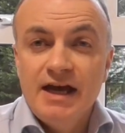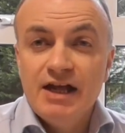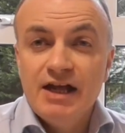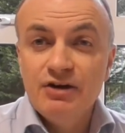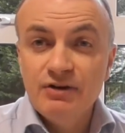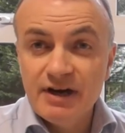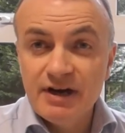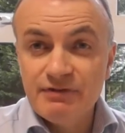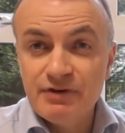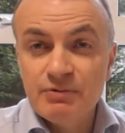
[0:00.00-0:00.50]

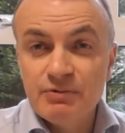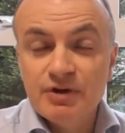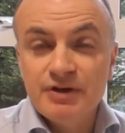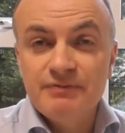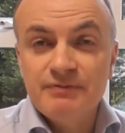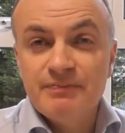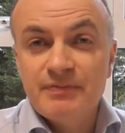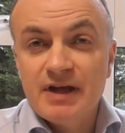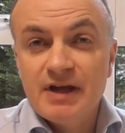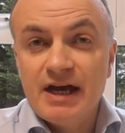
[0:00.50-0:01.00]
Hello everyone,
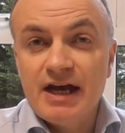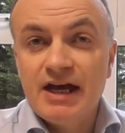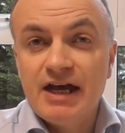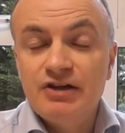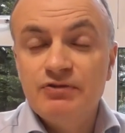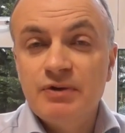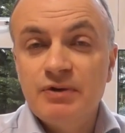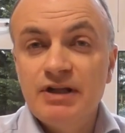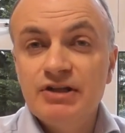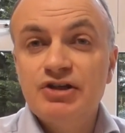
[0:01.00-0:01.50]

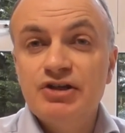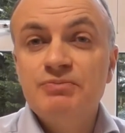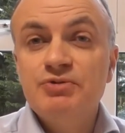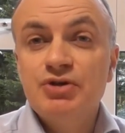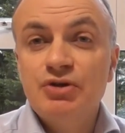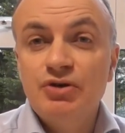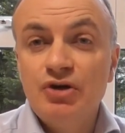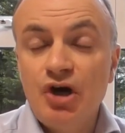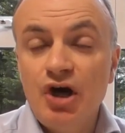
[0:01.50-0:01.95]
and welcome to our